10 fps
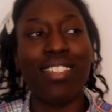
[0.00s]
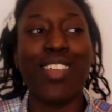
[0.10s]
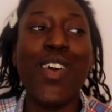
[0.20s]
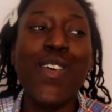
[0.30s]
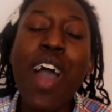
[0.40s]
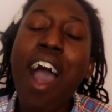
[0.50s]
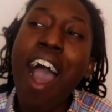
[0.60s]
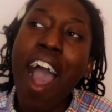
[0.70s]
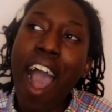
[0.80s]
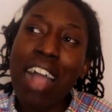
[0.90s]
So
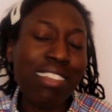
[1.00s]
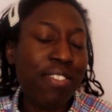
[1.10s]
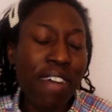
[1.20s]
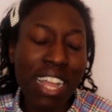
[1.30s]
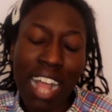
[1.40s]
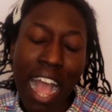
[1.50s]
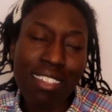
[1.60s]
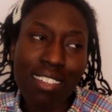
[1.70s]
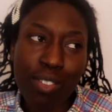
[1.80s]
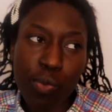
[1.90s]

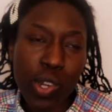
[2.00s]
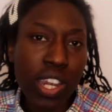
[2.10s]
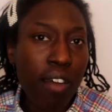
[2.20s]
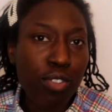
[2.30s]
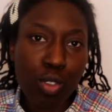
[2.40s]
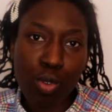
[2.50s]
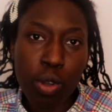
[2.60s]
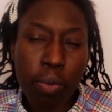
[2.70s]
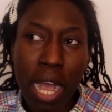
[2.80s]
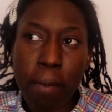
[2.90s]
I just would love to
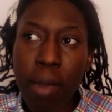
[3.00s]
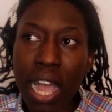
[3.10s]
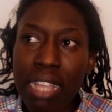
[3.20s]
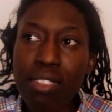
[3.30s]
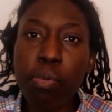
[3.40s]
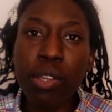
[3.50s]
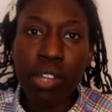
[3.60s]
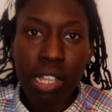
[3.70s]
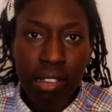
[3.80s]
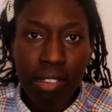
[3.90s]
talk about my
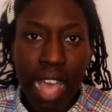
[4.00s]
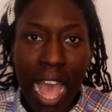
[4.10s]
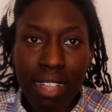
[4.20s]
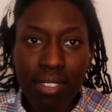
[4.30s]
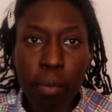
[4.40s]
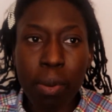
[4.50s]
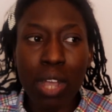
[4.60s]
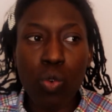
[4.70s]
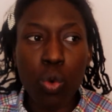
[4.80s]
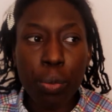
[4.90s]
experience as a
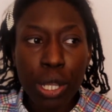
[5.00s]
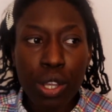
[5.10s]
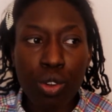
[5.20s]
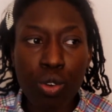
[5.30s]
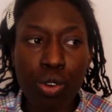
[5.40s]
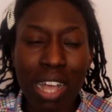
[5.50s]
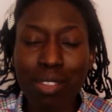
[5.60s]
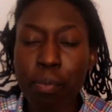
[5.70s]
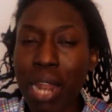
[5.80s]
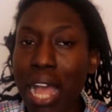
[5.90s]
black woman or
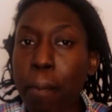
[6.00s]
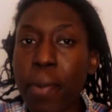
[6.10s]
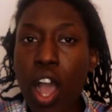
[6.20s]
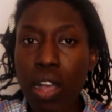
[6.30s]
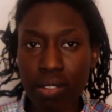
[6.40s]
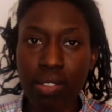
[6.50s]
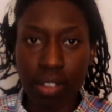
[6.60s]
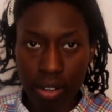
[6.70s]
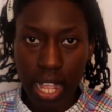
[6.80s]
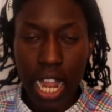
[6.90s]
as a black
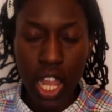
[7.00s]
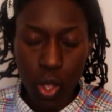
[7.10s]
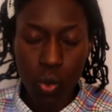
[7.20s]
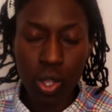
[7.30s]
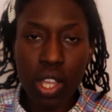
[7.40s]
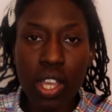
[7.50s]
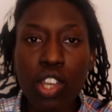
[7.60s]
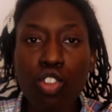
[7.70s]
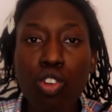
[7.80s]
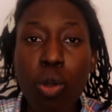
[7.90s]
person. Hello,
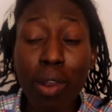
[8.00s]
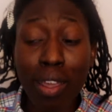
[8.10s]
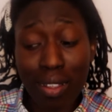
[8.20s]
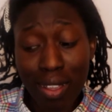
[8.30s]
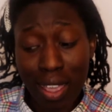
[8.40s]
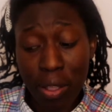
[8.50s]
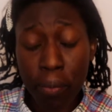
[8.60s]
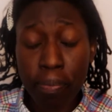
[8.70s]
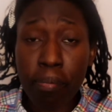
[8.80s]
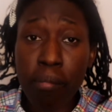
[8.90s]
Charlotte
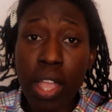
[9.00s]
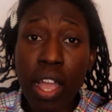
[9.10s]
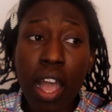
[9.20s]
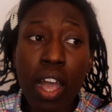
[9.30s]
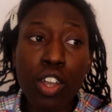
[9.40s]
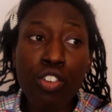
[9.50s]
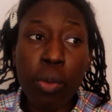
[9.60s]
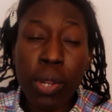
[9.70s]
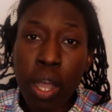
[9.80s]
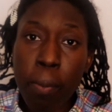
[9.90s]
girl,
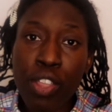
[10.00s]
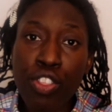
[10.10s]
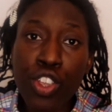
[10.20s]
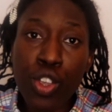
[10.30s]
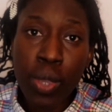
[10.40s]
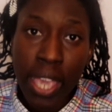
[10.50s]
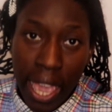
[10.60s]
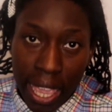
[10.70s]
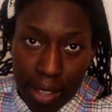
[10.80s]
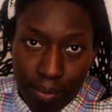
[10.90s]
growing up in the
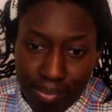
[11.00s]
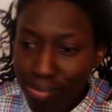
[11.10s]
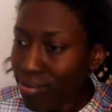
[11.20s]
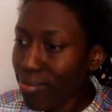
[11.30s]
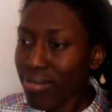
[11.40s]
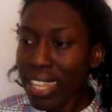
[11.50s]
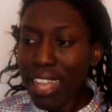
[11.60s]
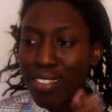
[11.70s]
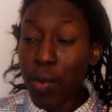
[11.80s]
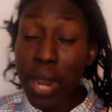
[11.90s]
UK.
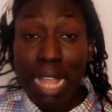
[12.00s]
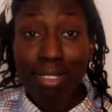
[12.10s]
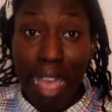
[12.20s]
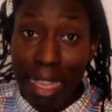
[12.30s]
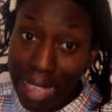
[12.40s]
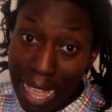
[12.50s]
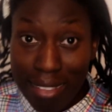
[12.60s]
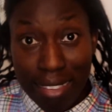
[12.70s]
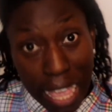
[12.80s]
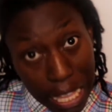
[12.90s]
So let's
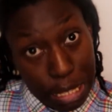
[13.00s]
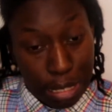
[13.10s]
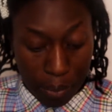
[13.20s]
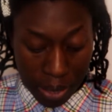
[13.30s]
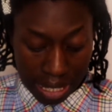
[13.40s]
get into